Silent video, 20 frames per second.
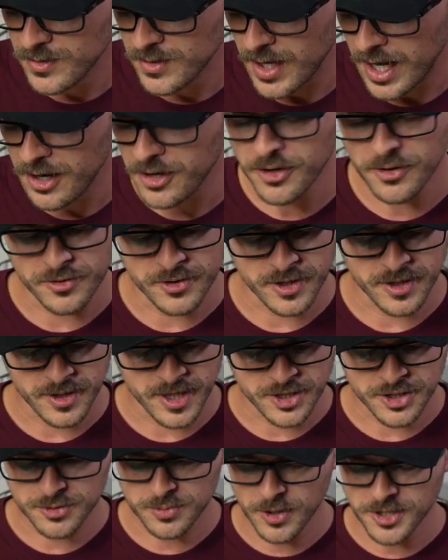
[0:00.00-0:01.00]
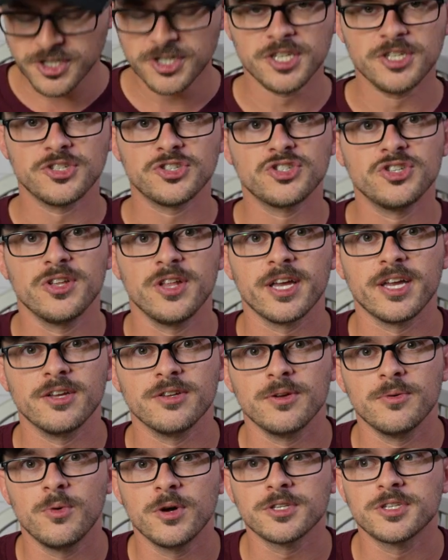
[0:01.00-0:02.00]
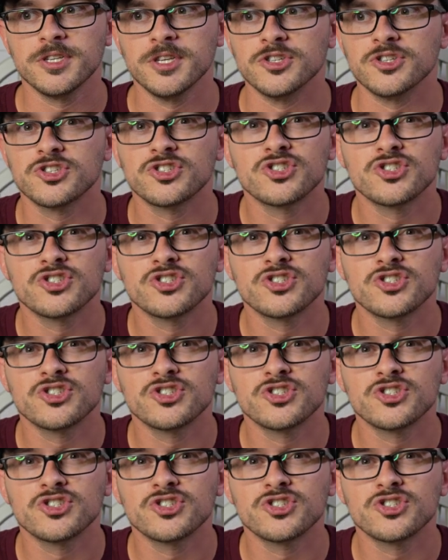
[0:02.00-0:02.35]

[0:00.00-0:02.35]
I don't know, it just wasn't as, it wasn't as